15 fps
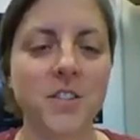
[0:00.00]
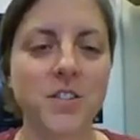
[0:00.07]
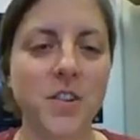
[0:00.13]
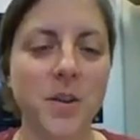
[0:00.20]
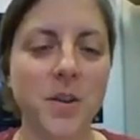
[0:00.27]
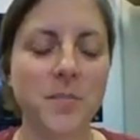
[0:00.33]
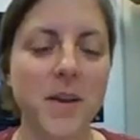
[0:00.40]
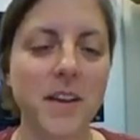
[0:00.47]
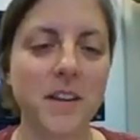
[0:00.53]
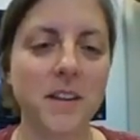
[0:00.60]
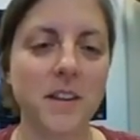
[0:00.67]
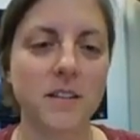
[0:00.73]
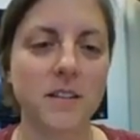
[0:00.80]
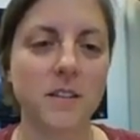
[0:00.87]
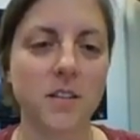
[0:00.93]
So I made
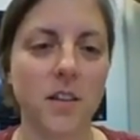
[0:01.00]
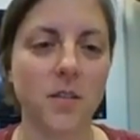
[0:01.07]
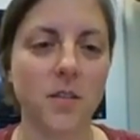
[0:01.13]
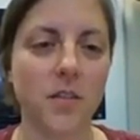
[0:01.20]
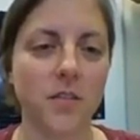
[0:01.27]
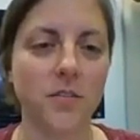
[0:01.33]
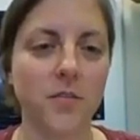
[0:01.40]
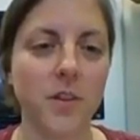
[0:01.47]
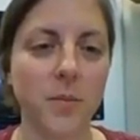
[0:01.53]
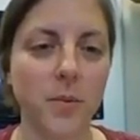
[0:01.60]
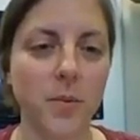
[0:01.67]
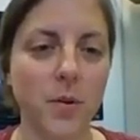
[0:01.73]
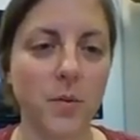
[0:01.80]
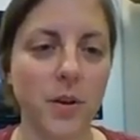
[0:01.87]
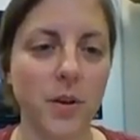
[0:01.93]
it so that the
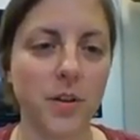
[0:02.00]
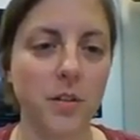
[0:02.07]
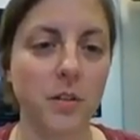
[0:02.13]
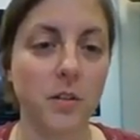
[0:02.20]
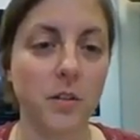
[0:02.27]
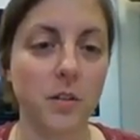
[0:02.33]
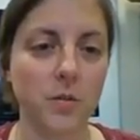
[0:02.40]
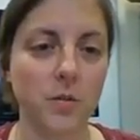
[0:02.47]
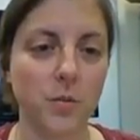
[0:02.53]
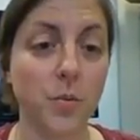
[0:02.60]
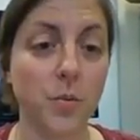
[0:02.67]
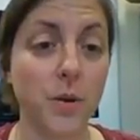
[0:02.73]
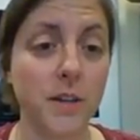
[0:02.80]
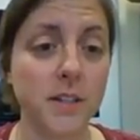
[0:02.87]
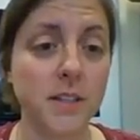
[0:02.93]
flipbook, when you
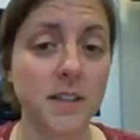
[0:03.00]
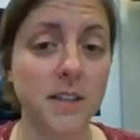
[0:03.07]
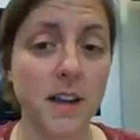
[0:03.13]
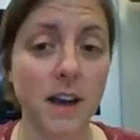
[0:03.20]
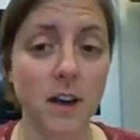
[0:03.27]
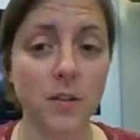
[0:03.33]
print it